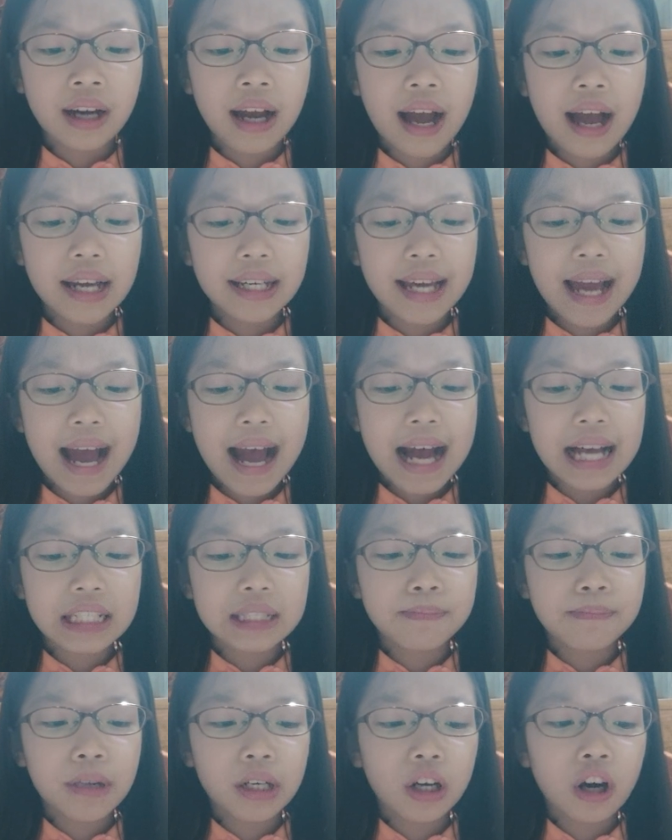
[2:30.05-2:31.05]
I
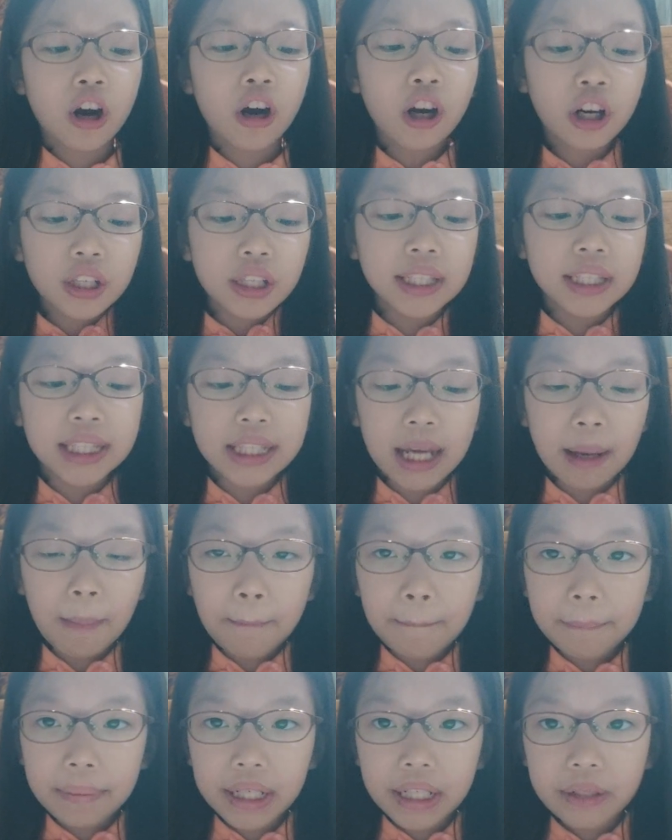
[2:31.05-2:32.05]
asked, my heart
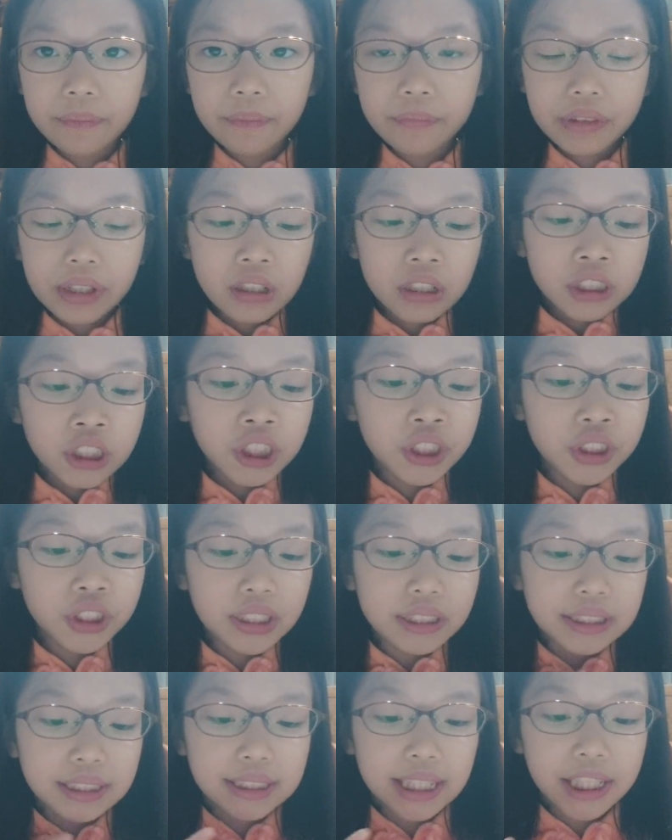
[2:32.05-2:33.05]
thumping. You
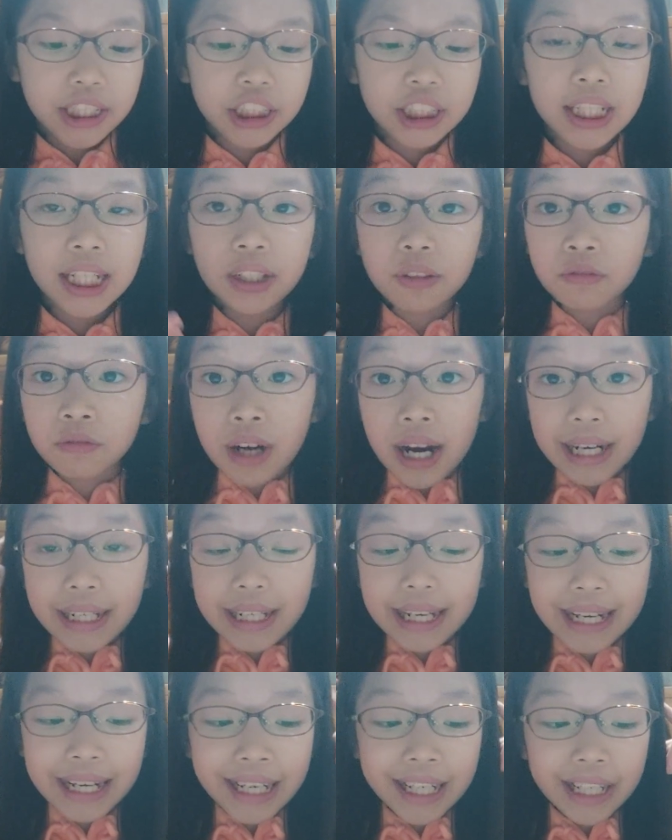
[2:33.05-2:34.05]
didn't say she had red
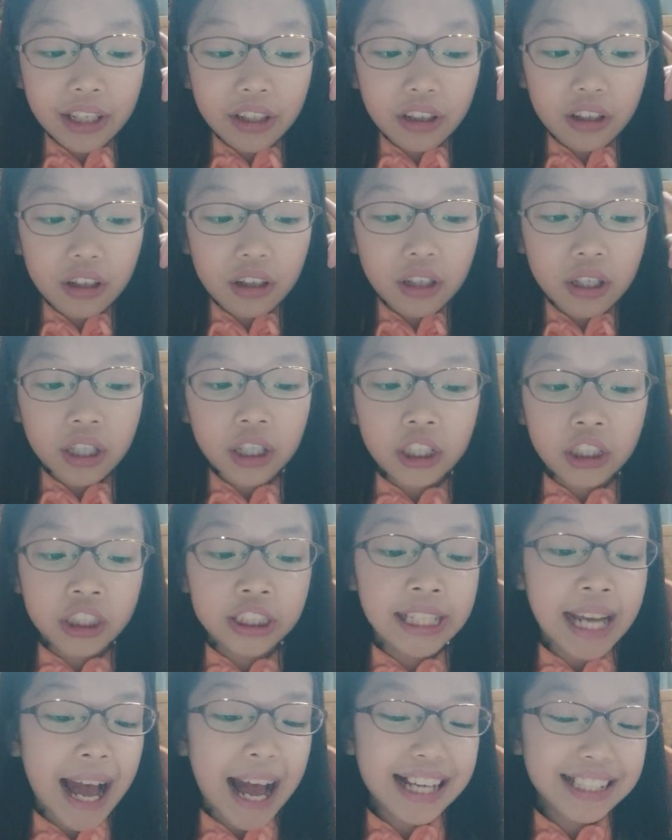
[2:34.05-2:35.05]
hair.
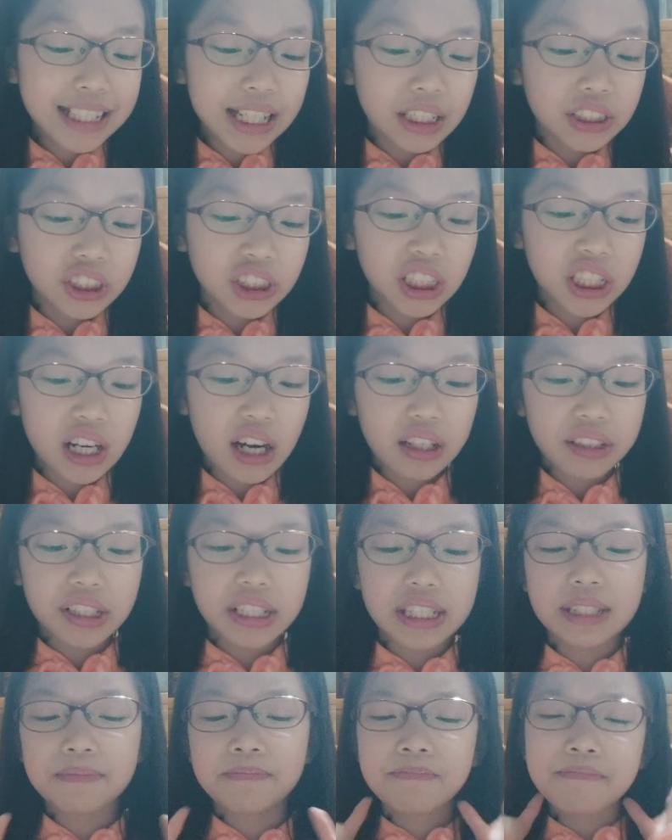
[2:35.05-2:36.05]
She hasn't. She got
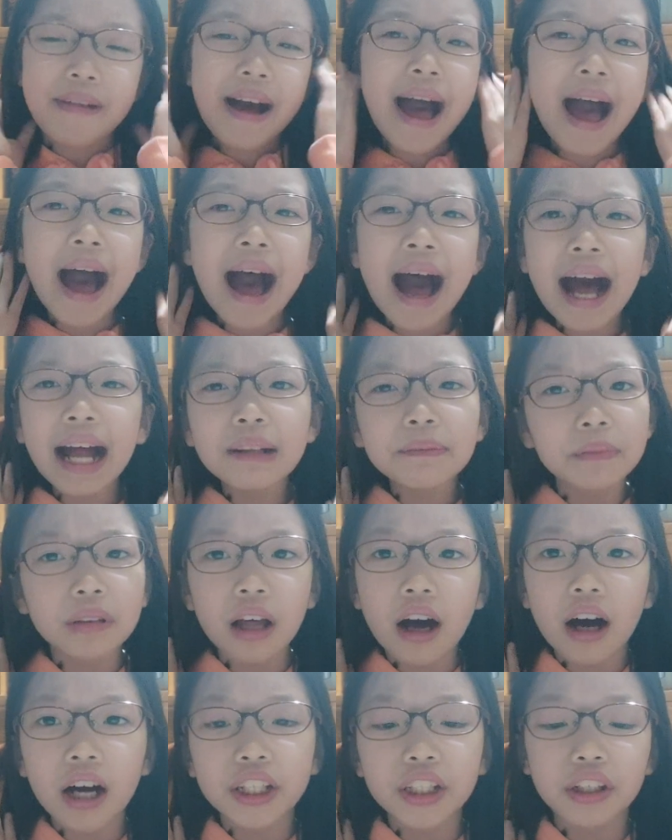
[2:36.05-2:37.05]
these mad
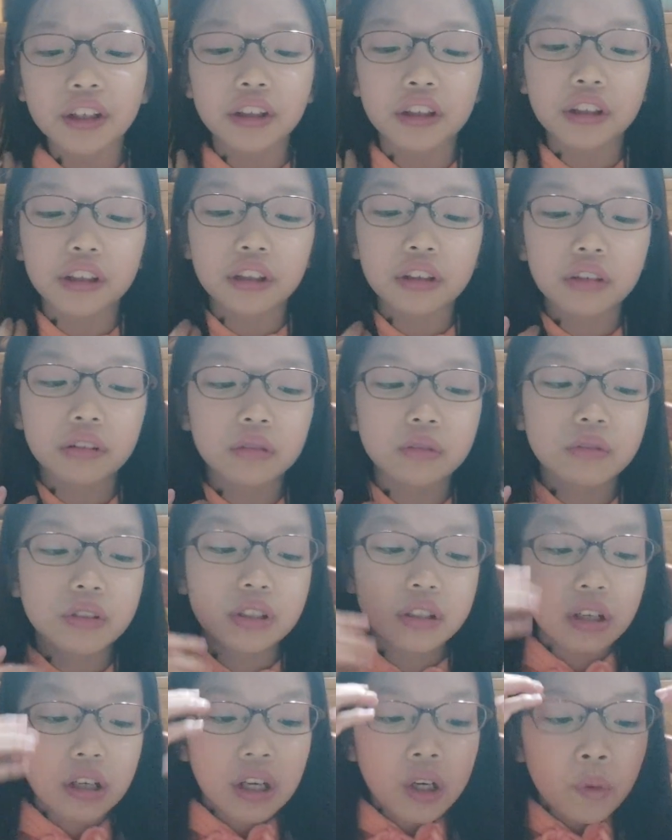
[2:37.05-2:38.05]
blonde
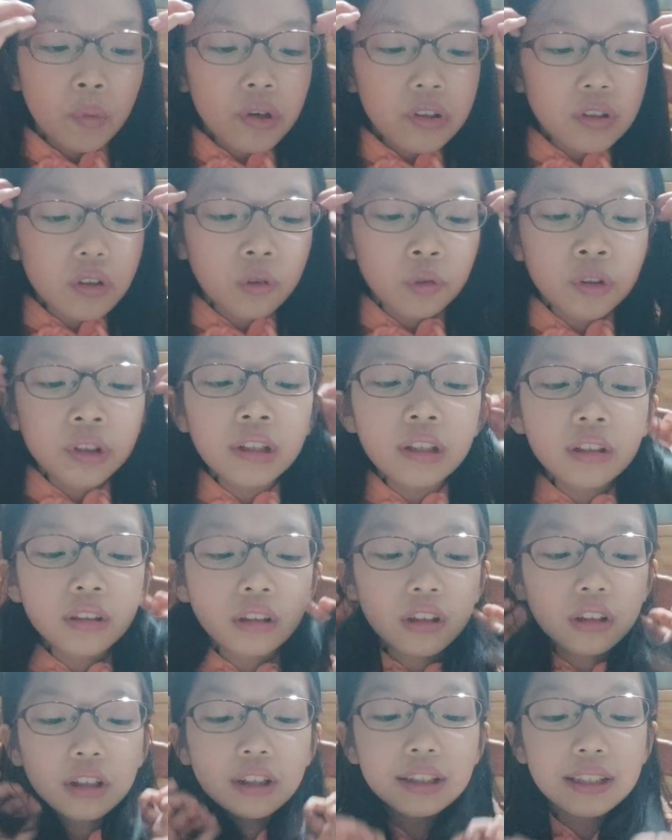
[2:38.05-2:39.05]
curls. We don't really
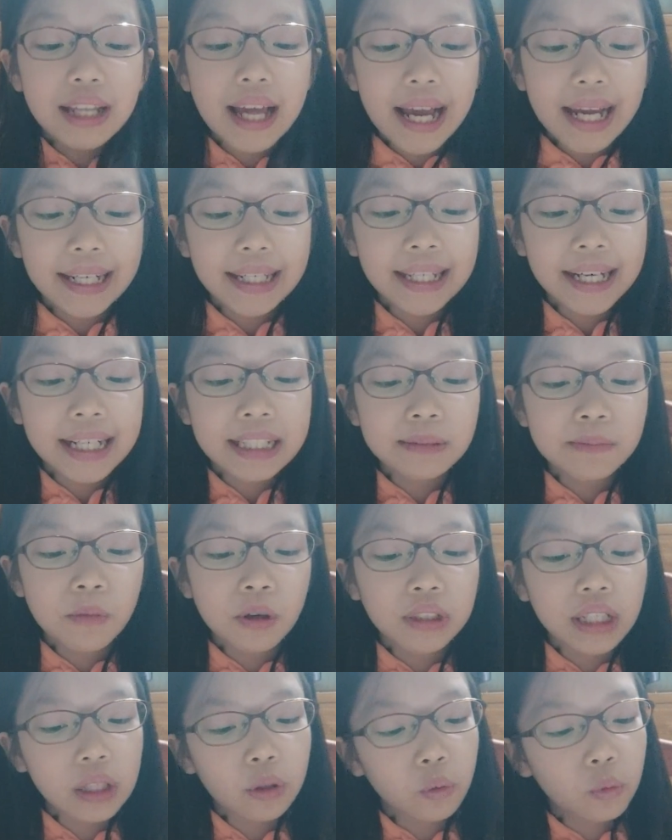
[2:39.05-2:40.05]
look alike. It's
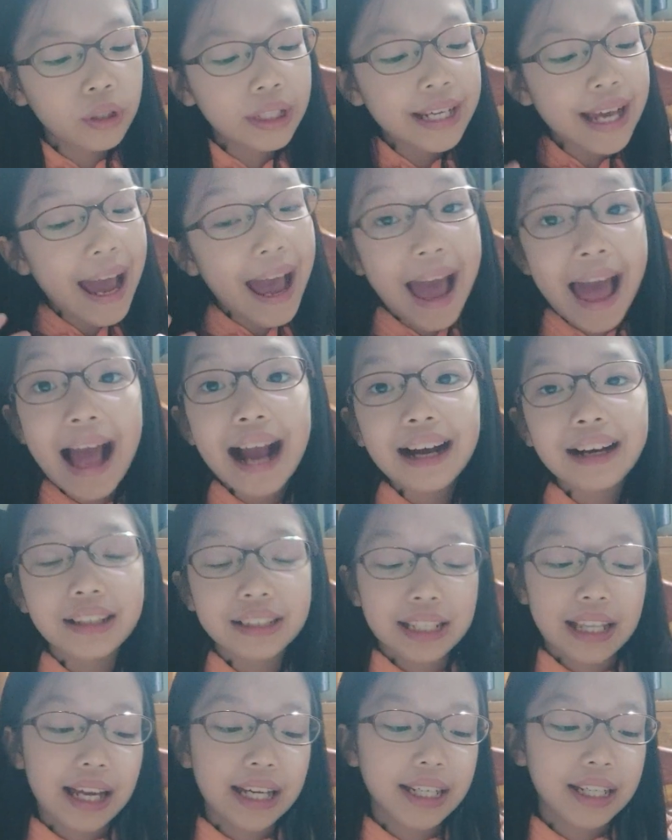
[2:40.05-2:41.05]
more than we act
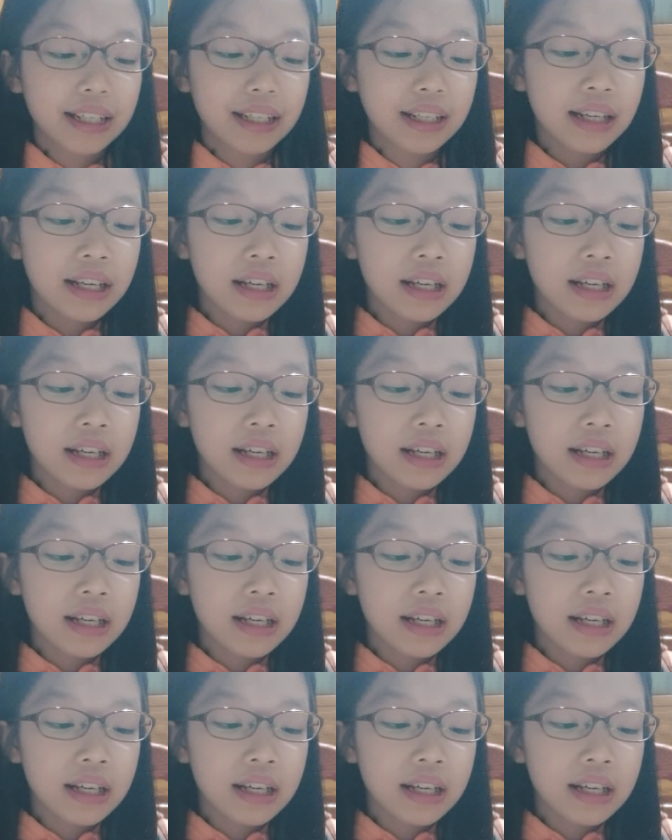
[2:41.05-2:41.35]
alike.